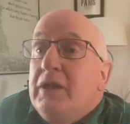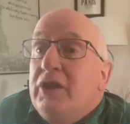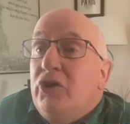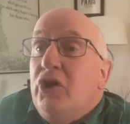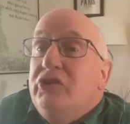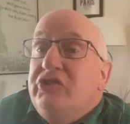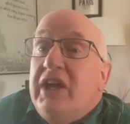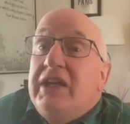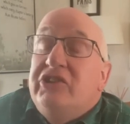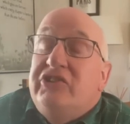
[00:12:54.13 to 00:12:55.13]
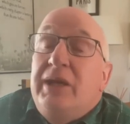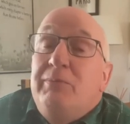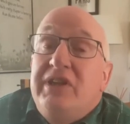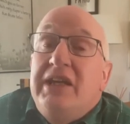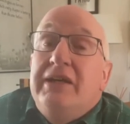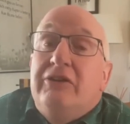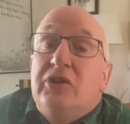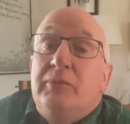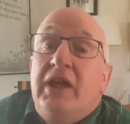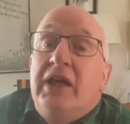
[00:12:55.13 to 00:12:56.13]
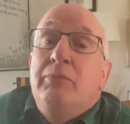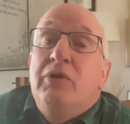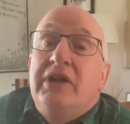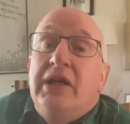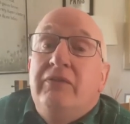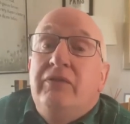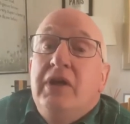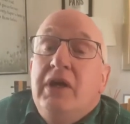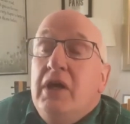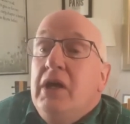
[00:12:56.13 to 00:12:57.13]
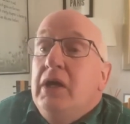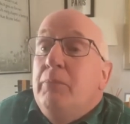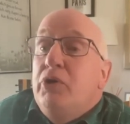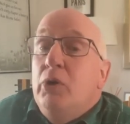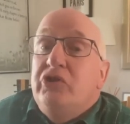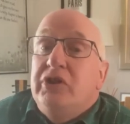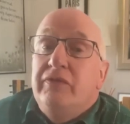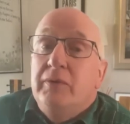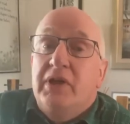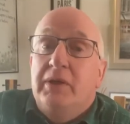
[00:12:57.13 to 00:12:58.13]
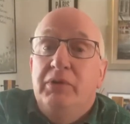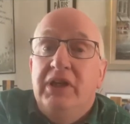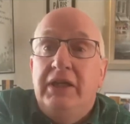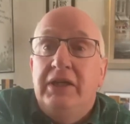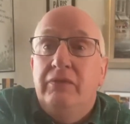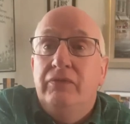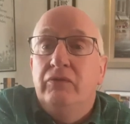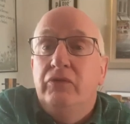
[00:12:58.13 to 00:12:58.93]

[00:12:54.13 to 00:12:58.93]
They're all saying the same thing ultimately, but they've approached it from a completely different